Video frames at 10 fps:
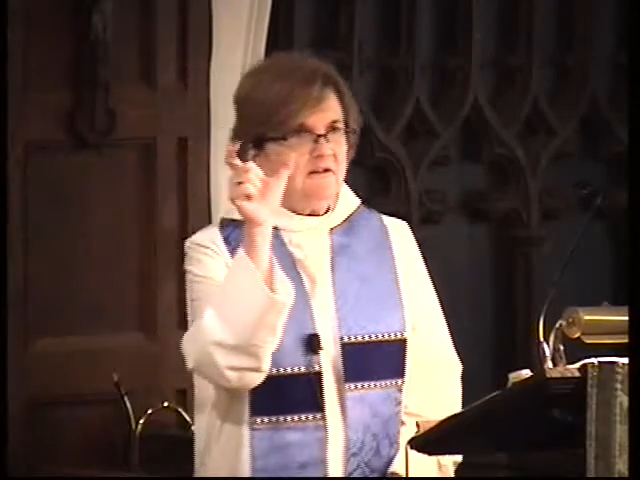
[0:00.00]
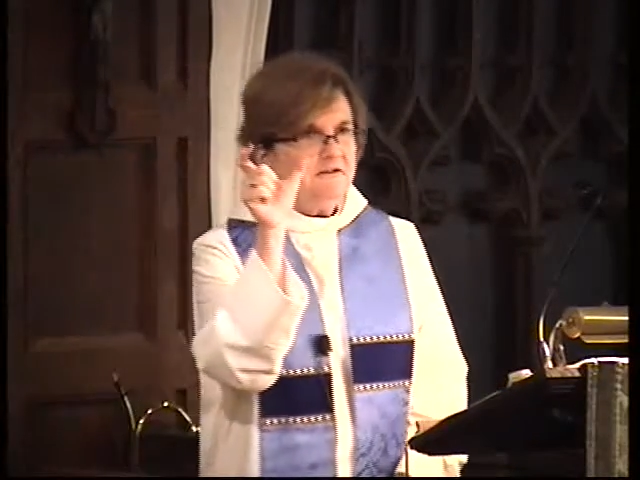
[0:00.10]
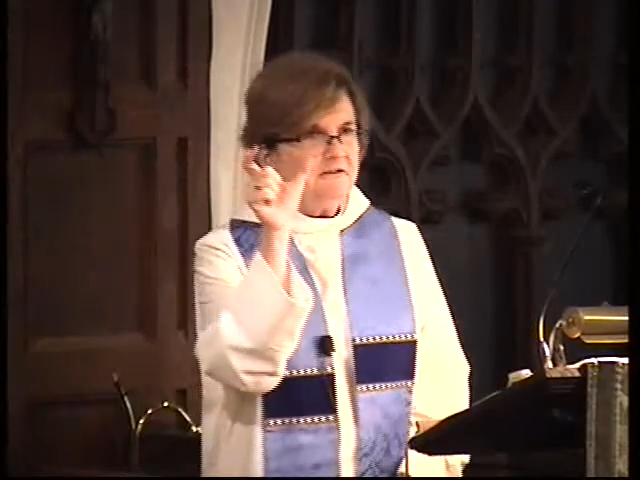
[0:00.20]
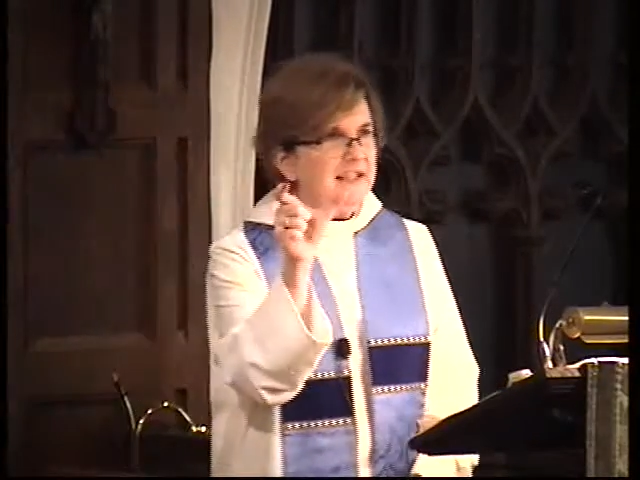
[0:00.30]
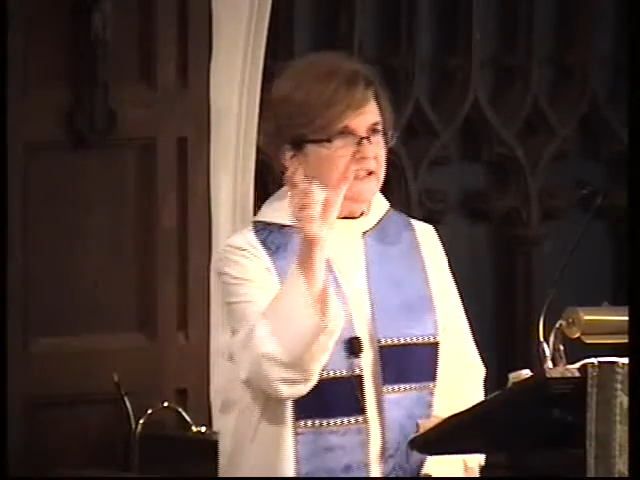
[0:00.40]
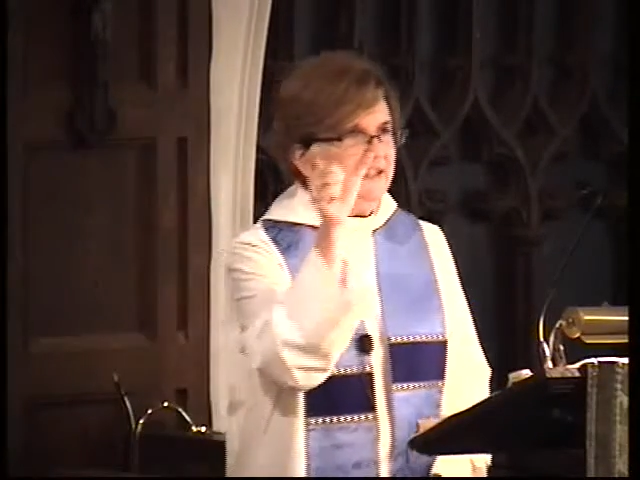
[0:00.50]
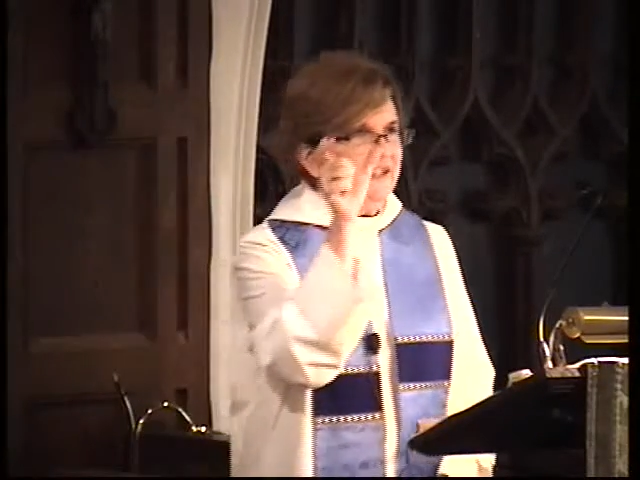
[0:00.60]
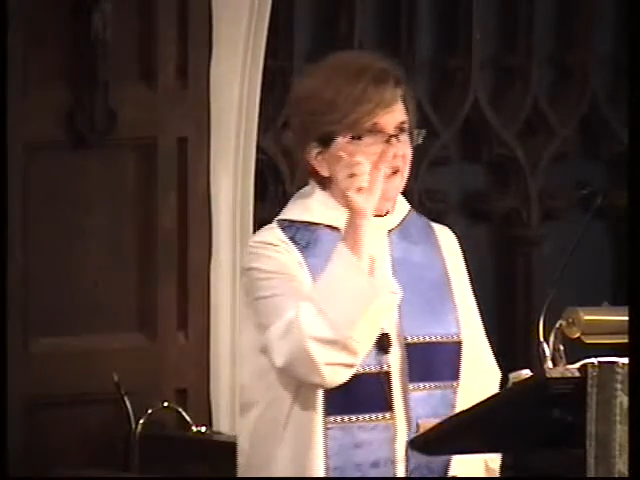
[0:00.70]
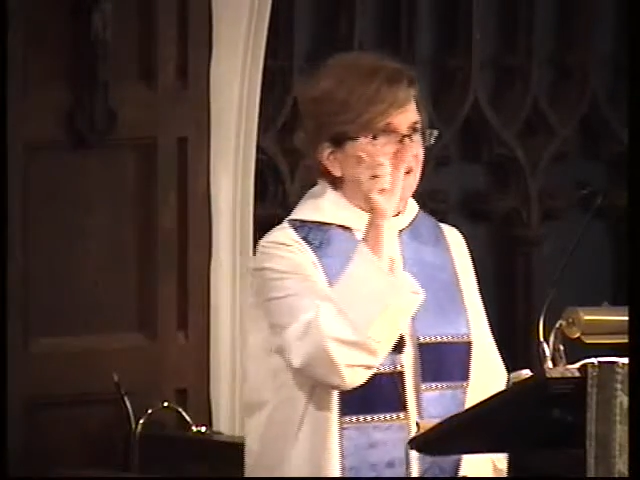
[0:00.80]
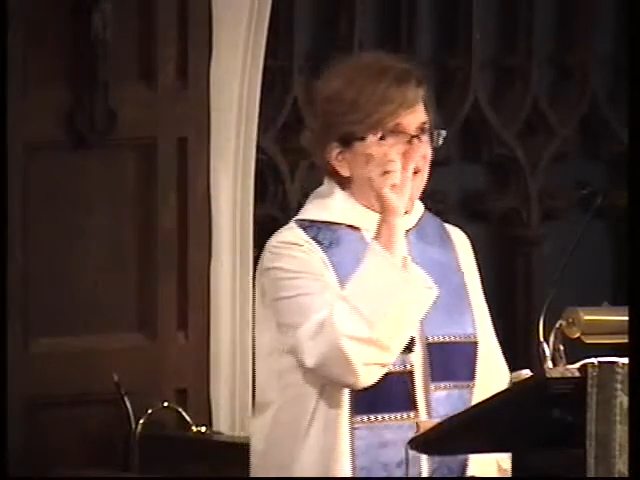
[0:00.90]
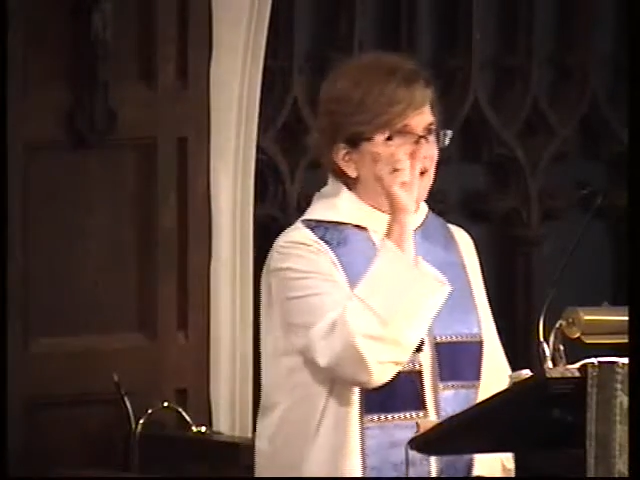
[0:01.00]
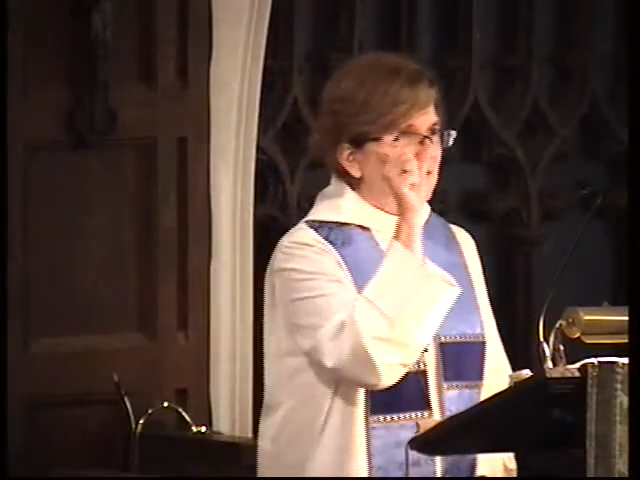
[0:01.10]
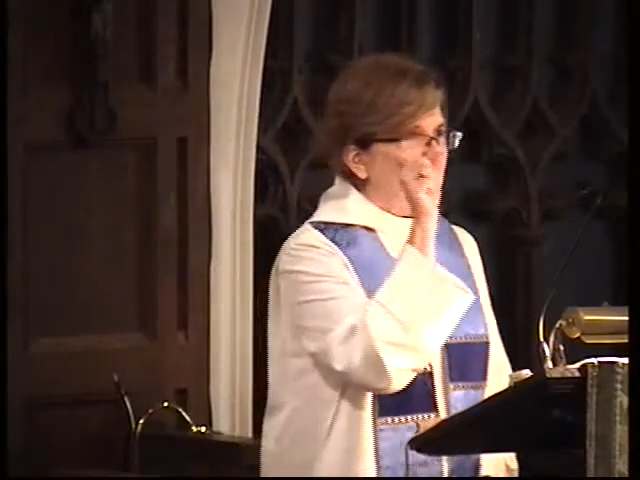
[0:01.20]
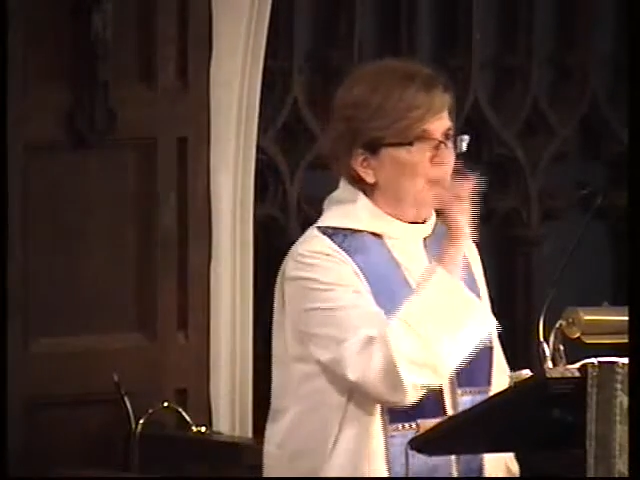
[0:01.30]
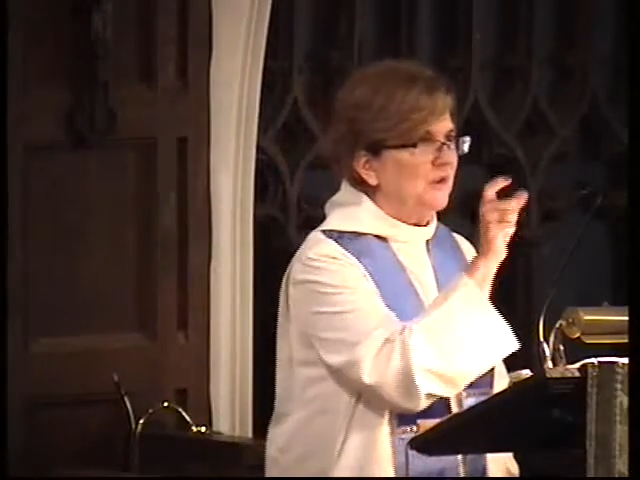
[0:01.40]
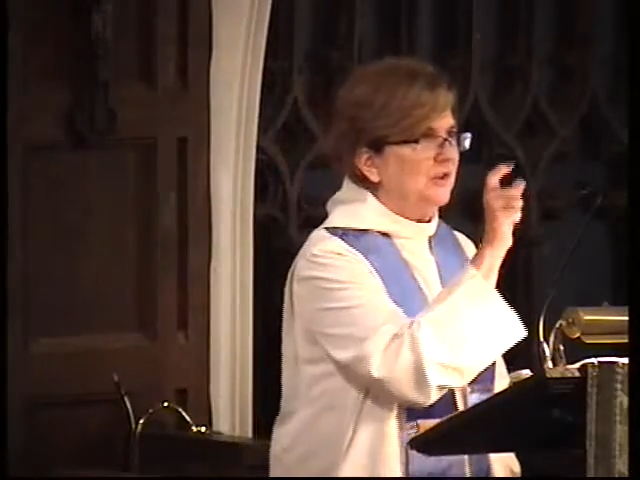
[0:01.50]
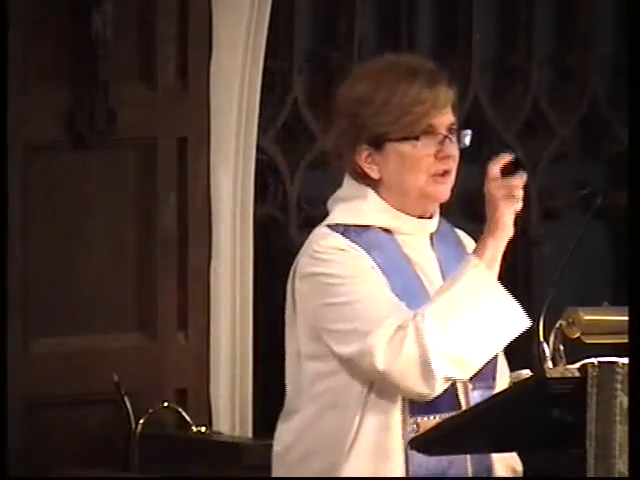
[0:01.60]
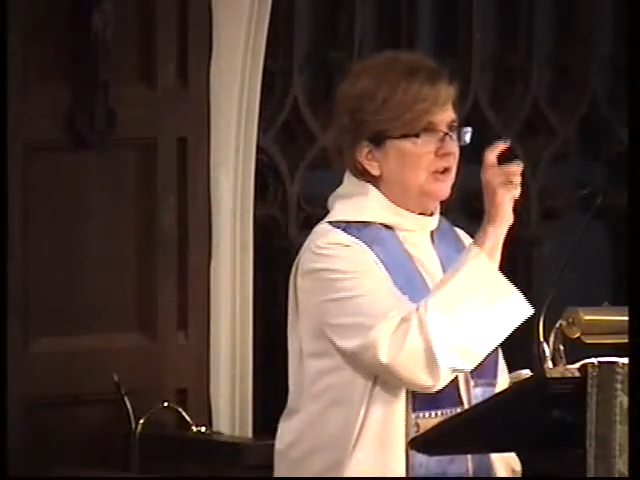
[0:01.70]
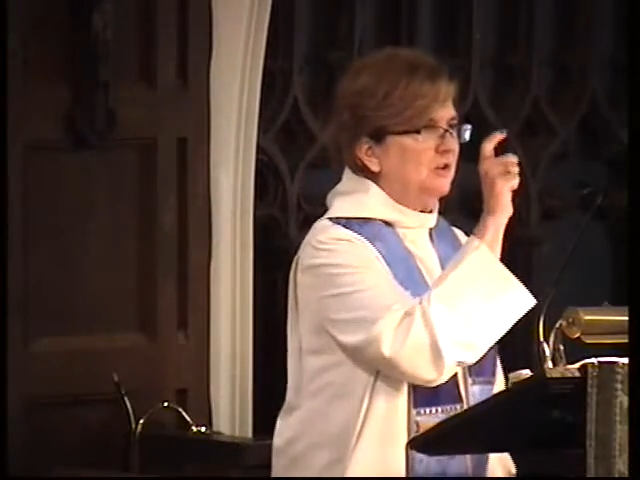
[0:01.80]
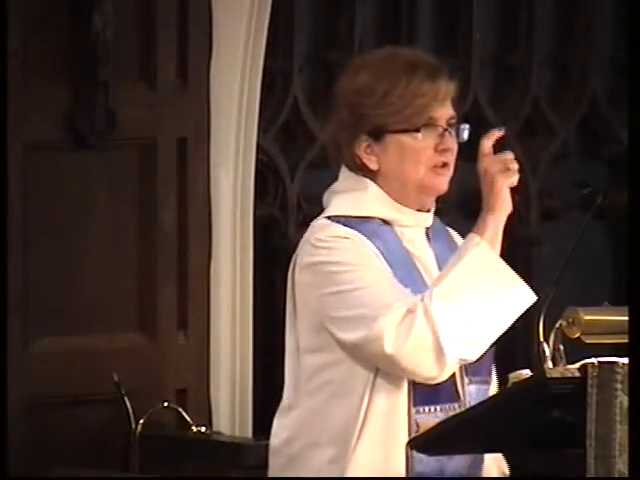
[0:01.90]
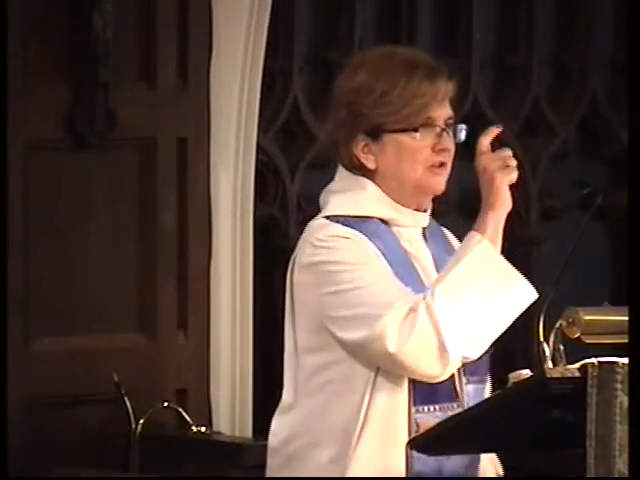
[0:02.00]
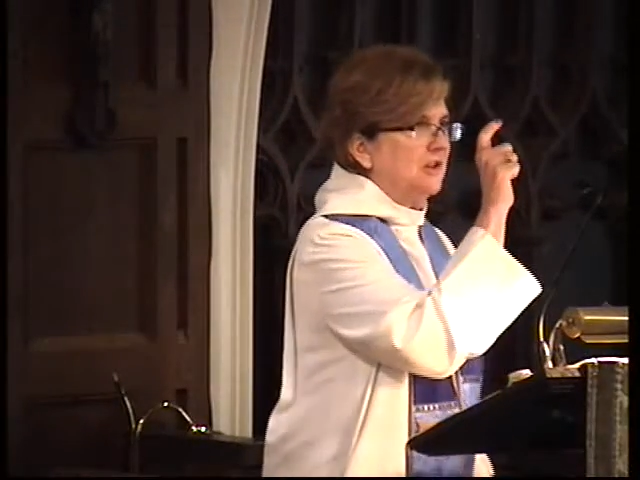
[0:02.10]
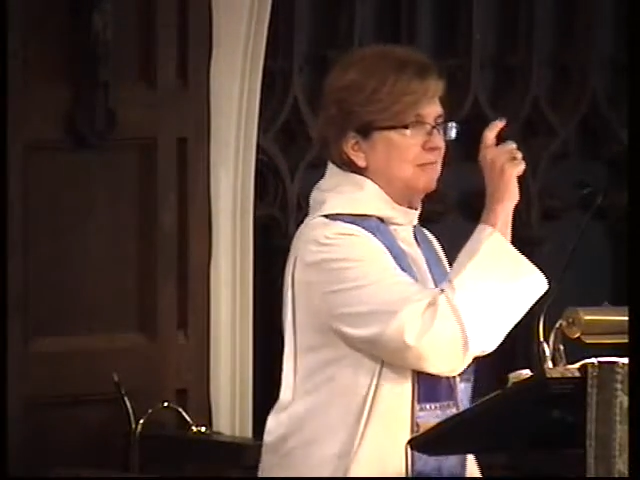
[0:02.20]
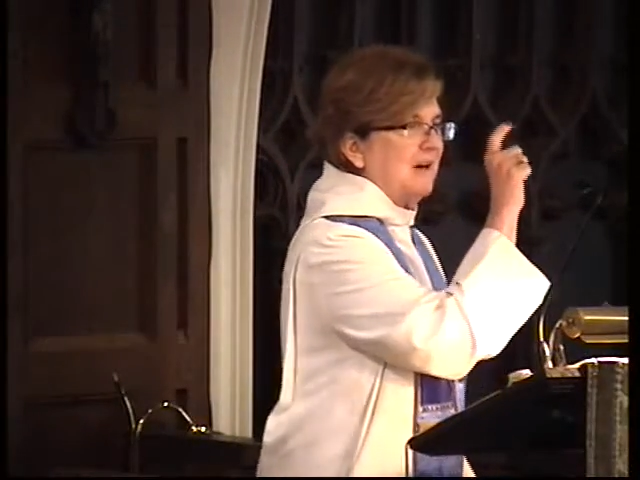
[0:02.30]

fleeing persecution